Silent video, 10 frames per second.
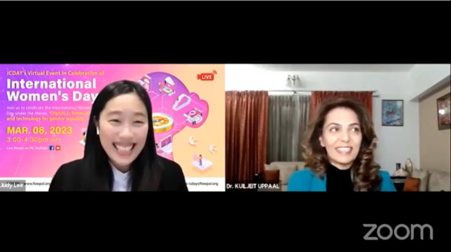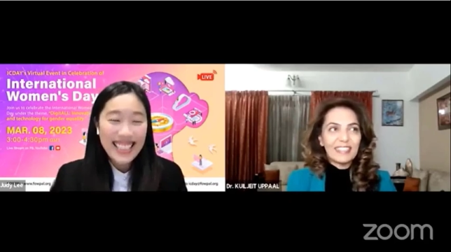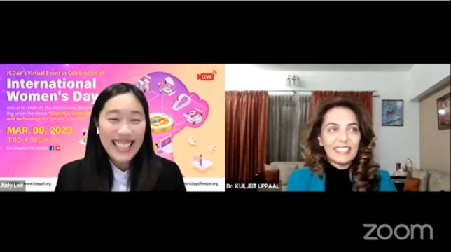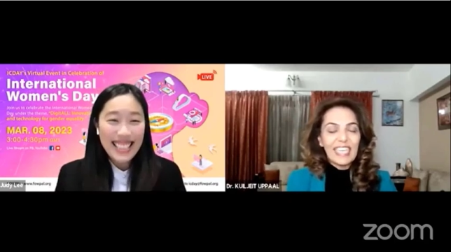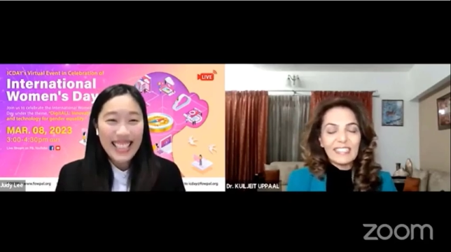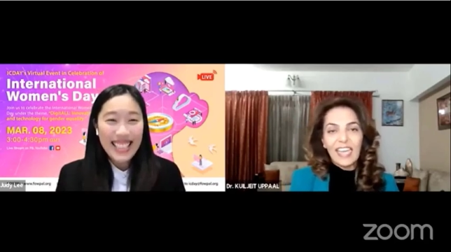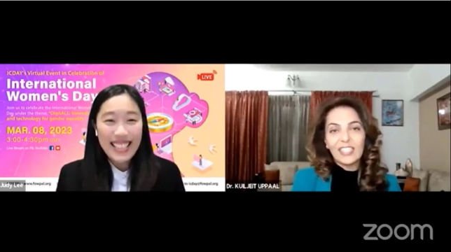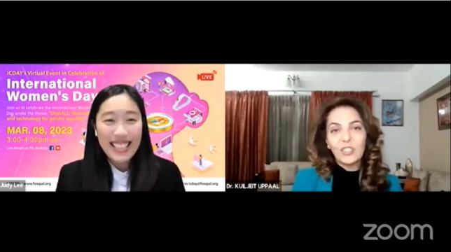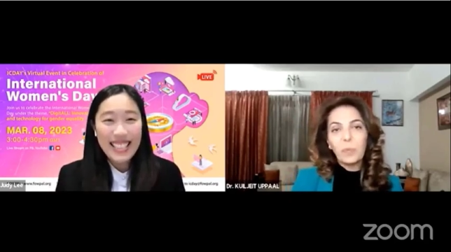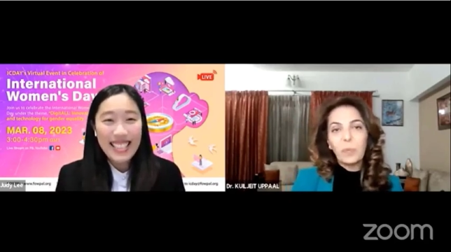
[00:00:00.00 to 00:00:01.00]
Speaker 1: uh, yes,
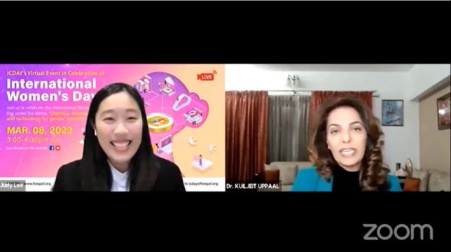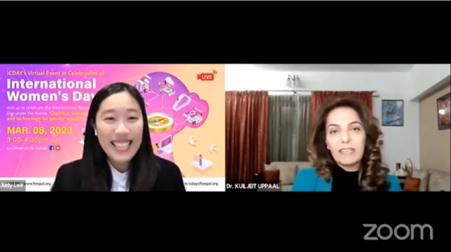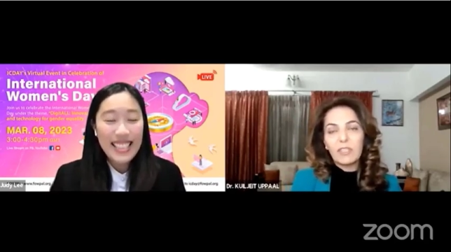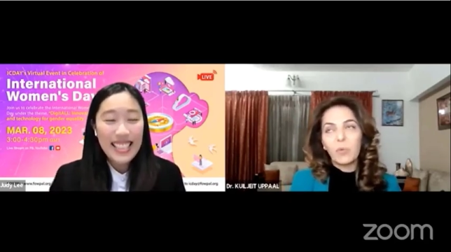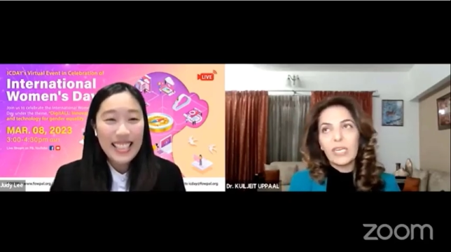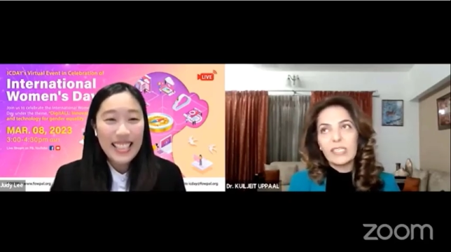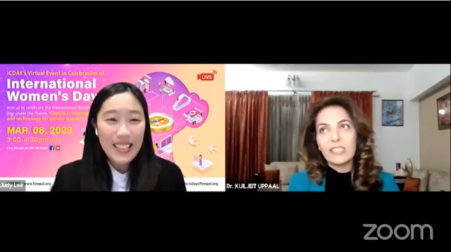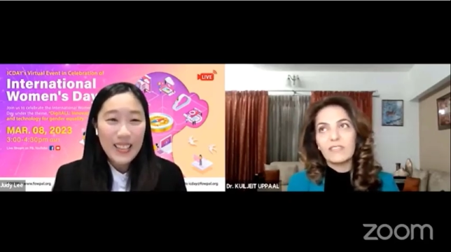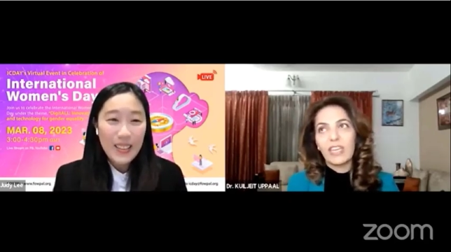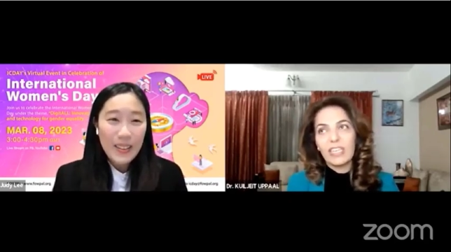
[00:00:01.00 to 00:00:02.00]
I do believe the
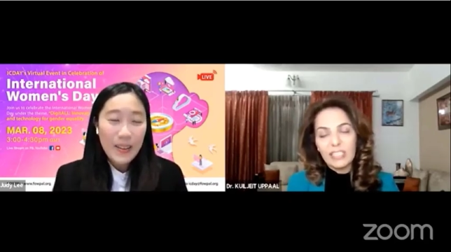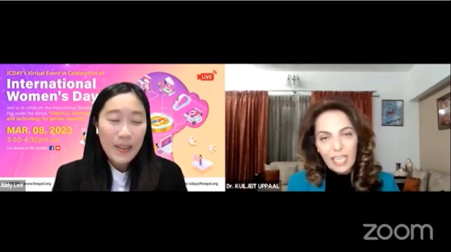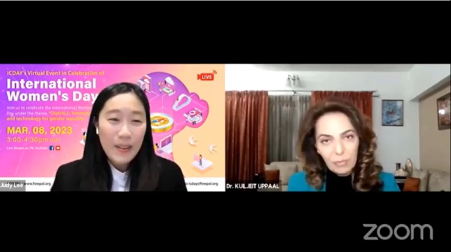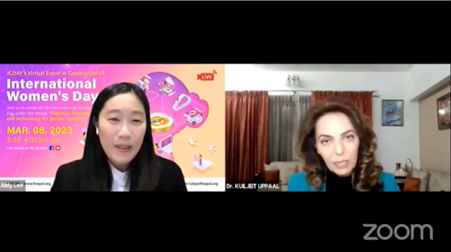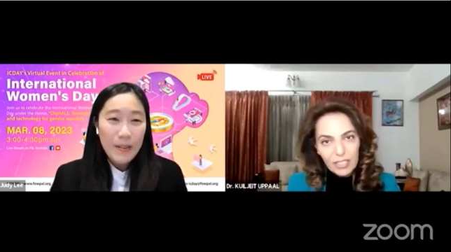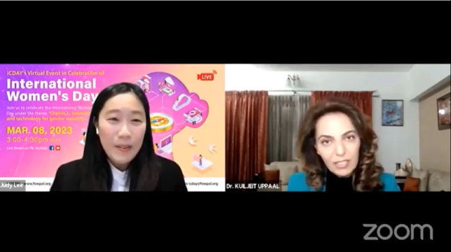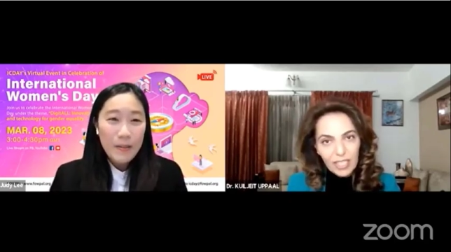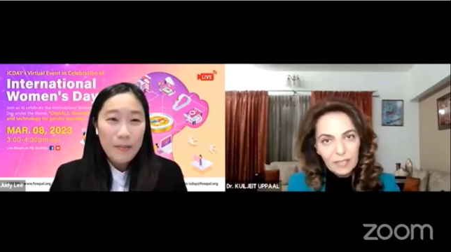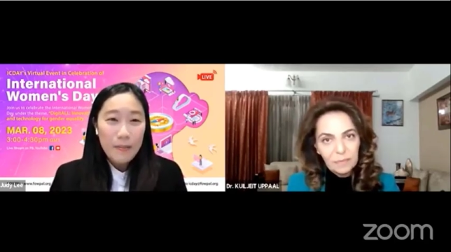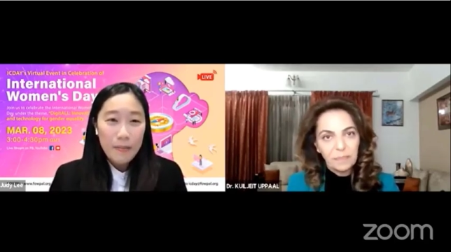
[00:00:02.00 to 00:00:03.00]
world is very dynamic
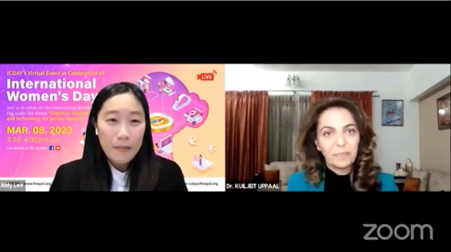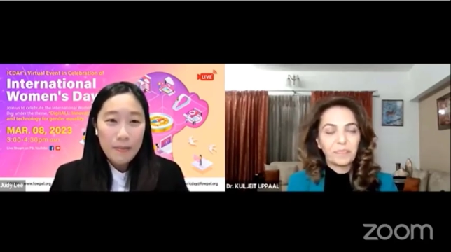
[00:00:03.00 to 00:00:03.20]
today.